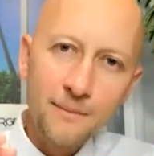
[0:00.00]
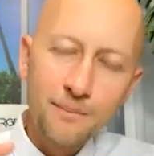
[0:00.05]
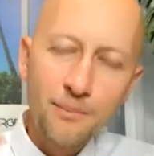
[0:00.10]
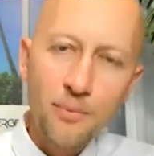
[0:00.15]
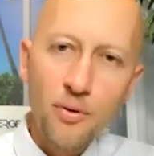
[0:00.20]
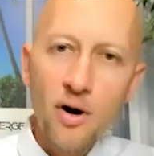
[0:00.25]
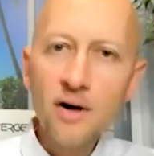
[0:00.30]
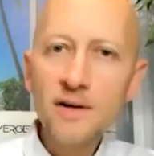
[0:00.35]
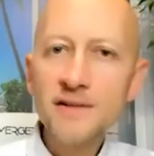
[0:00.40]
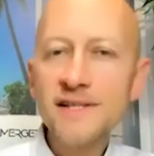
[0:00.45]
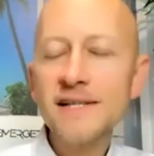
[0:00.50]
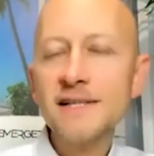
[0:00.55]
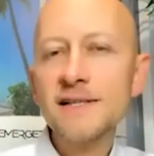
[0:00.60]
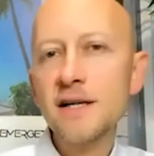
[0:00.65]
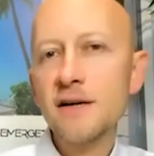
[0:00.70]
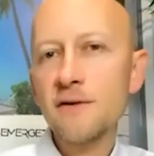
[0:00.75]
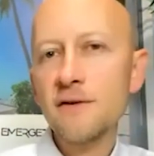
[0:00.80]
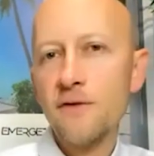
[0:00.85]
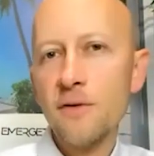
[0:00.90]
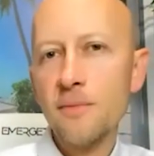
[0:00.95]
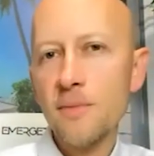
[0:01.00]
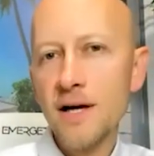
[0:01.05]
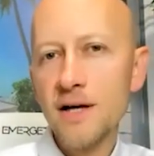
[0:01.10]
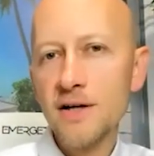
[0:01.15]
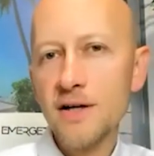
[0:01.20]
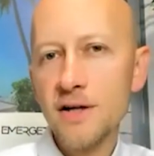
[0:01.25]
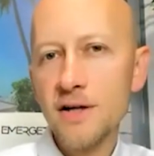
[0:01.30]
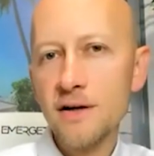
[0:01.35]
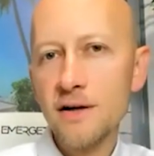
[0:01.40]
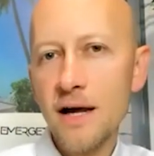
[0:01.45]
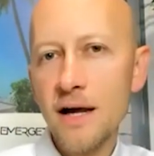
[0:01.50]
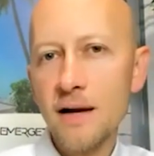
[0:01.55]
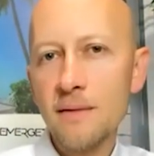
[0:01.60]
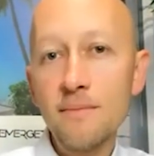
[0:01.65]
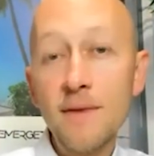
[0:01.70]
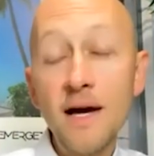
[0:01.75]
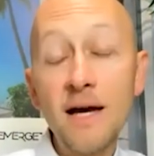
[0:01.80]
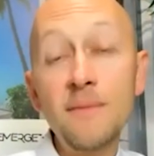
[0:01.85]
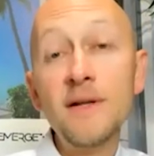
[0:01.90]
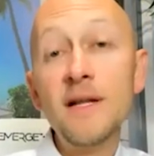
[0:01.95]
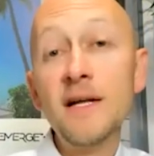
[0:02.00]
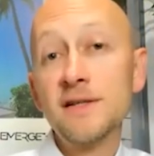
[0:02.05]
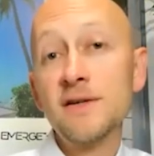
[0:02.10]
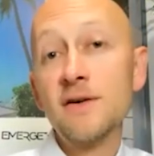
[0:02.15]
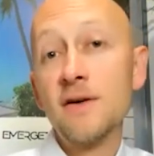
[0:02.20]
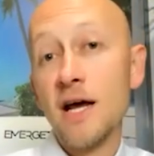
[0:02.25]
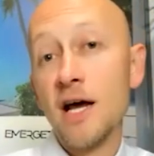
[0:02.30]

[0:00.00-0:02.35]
process the information, and maybe that's going